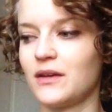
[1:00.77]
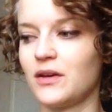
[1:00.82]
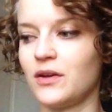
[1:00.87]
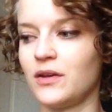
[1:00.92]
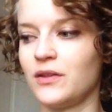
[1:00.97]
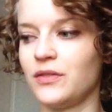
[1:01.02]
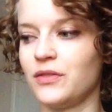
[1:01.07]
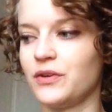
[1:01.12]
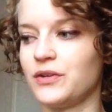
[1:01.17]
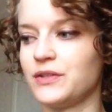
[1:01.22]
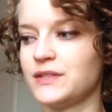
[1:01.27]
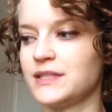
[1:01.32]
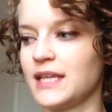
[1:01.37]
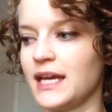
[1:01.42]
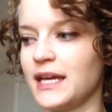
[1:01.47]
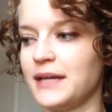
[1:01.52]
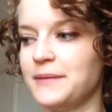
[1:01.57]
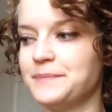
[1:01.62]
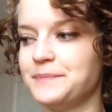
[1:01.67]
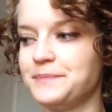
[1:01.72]
on
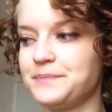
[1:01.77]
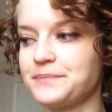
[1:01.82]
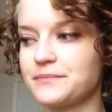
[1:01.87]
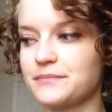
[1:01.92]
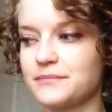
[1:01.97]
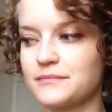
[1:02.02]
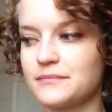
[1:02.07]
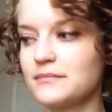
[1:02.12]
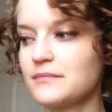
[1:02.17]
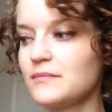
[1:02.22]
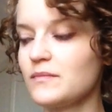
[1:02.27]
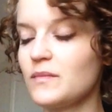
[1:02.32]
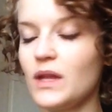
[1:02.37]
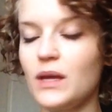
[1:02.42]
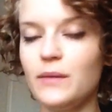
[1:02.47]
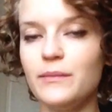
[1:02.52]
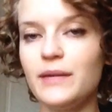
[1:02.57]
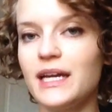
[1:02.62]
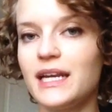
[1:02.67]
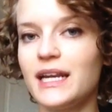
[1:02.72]
Thursday.
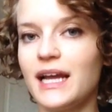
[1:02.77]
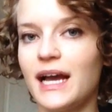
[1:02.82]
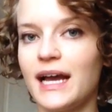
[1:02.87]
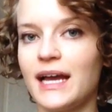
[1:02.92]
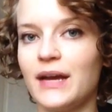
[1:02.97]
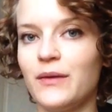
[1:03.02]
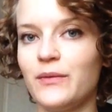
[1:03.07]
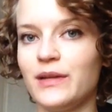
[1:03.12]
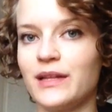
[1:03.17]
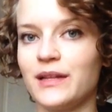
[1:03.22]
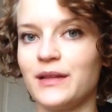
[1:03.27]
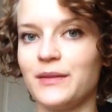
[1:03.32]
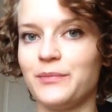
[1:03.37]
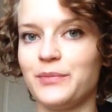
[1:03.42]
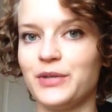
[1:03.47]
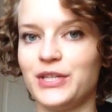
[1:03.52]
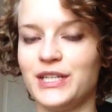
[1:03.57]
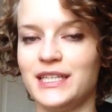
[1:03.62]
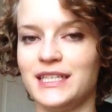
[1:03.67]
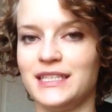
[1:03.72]
But I will
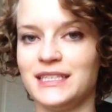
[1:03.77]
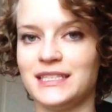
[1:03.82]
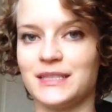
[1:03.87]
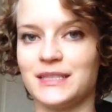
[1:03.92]
put in